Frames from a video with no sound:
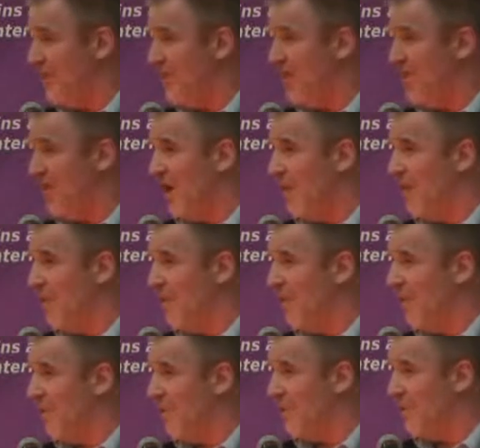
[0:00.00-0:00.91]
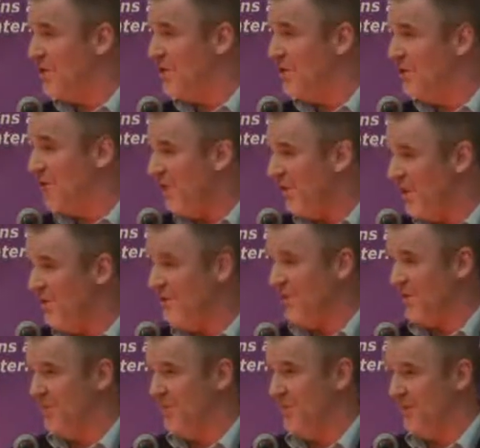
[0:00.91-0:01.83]
which are what we call
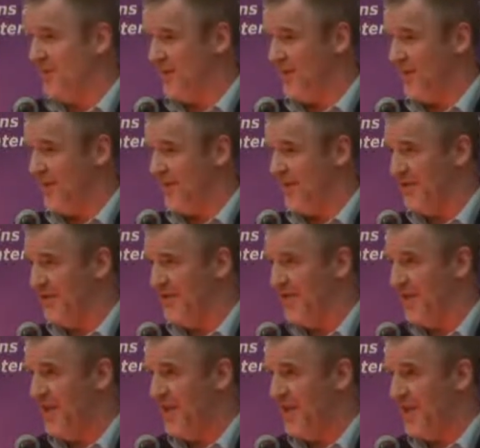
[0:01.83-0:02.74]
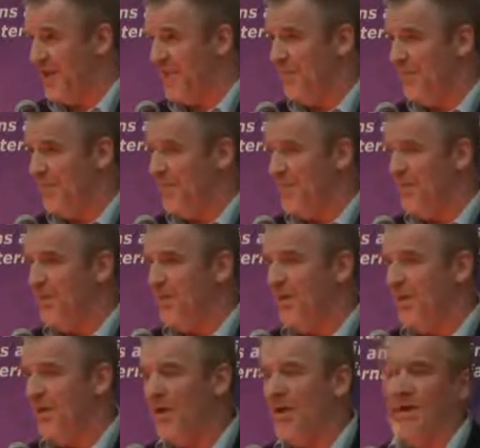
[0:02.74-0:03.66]
achievement motivators, and people
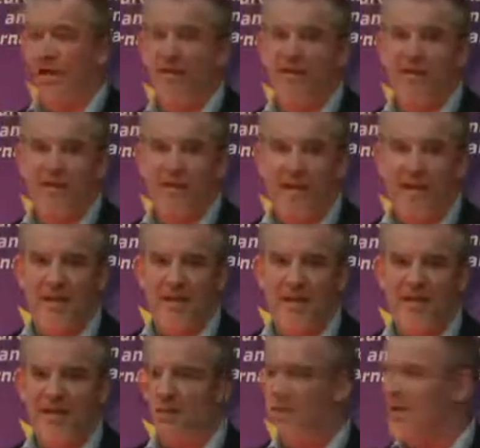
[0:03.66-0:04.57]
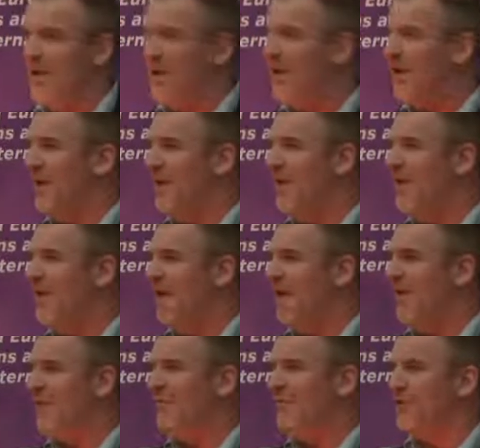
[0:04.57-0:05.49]
who are into that sort of go at an
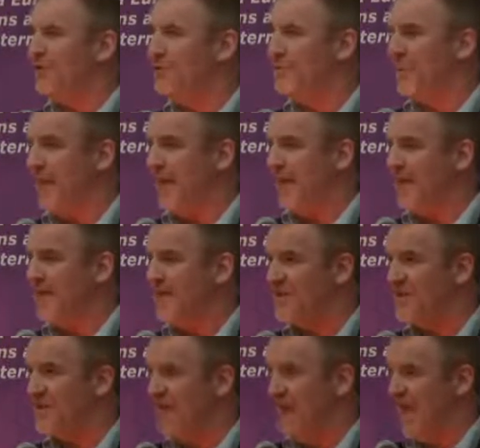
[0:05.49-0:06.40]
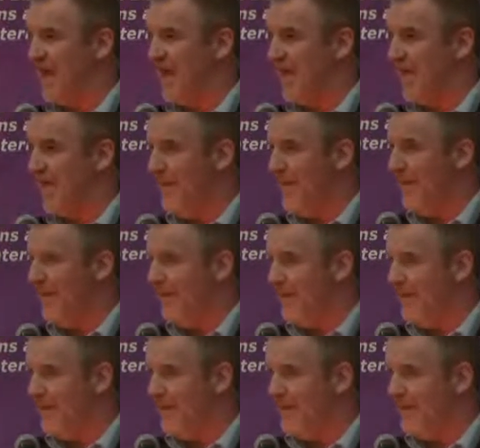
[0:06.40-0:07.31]
average pace, and they're
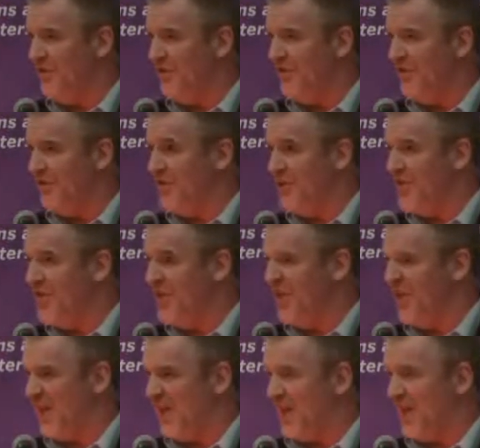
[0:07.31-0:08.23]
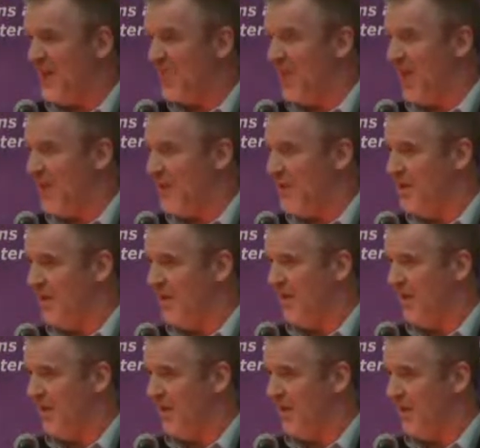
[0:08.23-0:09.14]
very into things and
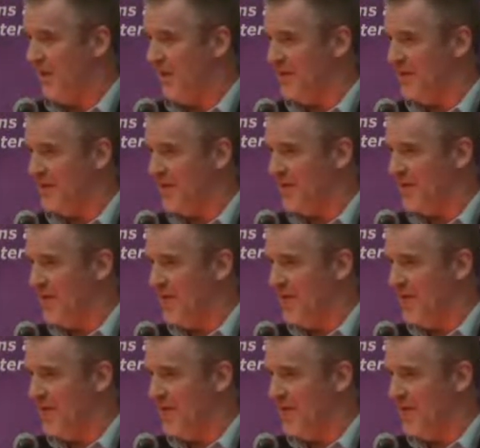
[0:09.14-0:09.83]
doing things.